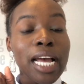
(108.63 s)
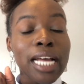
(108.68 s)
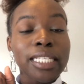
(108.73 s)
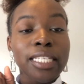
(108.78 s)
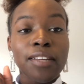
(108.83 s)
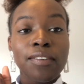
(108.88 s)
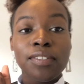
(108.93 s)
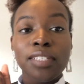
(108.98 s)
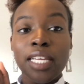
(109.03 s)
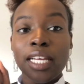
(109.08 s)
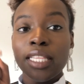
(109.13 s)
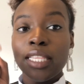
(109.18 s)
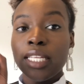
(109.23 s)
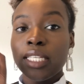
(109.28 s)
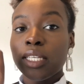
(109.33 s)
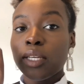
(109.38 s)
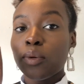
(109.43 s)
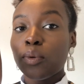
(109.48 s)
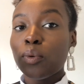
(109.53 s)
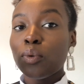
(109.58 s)
As I've said, these
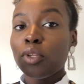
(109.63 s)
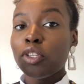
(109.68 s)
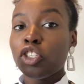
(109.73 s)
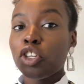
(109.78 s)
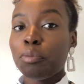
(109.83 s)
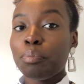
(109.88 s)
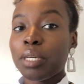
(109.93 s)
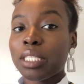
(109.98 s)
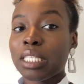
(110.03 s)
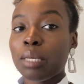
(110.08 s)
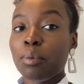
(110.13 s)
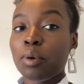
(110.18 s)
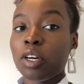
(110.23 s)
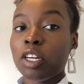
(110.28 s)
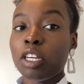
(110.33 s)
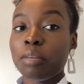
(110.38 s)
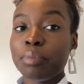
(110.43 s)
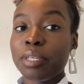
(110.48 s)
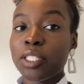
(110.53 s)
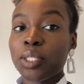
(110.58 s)
are all the topics that we're going
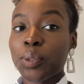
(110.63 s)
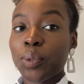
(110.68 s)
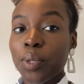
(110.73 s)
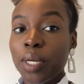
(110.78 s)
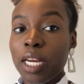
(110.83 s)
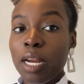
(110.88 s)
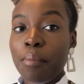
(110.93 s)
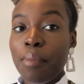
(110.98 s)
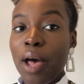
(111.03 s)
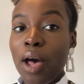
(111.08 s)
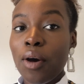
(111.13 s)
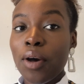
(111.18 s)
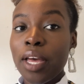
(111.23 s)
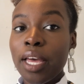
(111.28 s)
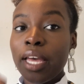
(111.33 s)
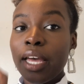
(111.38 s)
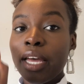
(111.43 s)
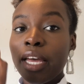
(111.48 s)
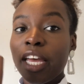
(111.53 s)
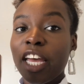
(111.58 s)
to be talking about.
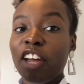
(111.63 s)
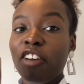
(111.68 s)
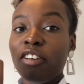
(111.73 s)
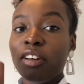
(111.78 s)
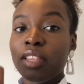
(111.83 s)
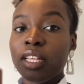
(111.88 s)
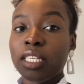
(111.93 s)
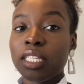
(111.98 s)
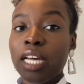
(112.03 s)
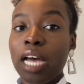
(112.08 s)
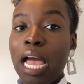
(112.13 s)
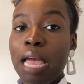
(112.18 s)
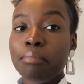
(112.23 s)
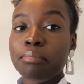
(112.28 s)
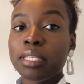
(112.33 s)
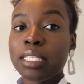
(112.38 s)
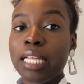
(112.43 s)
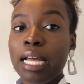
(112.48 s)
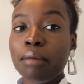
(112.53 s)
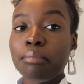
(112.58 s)
Here are the
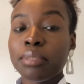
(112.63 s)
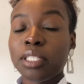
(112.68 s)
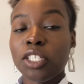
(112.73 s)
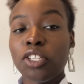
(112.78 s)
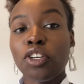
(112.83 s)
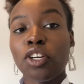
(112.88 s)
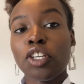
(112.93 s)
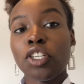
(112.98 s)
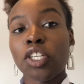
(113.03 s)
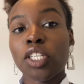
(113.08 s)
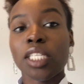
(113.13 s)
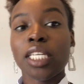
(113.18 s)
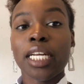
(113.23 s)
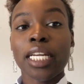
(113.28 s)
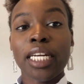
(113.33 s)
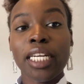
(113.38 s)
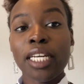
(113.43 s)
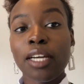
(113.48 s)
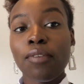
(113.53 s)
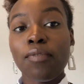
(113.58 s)
timestamps, and you can just
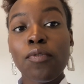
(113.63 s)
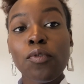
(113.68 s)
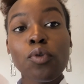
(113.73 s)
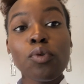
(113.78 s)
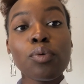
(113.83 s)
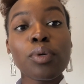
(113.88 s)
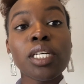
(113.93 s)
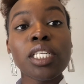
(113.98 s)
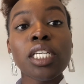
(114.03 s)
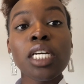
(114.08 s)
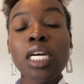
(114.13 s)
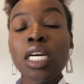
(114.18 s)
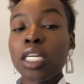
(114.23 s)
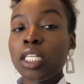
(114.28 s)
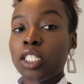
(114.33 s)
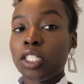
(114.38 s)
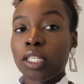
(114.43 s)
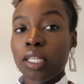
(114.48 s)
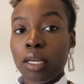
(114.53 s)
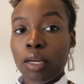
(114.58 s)
click forward
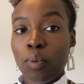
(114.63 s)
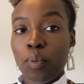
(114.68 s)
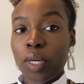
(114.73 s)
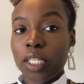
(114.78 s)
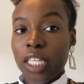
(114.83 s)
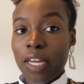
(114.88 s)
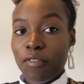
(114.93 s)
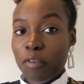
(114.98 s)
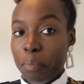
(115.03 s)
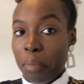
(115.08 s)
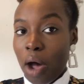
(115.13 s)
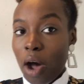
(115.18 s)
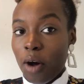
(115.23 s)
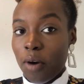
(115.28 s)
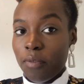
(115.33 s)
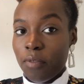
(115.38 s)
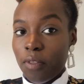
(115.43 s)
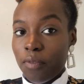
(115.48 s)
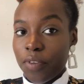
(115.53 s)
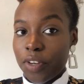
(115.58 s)
to whichever part
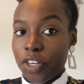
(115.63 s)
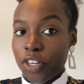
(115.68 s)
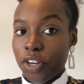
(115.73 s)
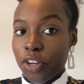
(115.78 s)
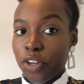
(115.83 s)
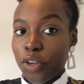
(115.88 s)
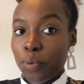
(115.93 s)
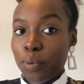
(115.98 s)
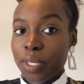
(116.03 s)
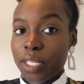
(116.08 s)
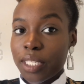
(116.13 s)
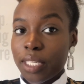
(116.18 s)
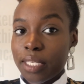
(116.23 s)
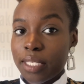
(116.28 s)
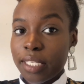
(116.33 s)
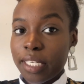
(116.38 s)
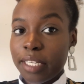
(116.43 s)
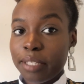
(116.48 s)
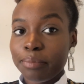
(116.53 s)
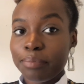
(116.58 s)
of the video you want to
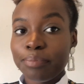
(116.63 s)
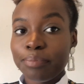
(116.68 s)
see.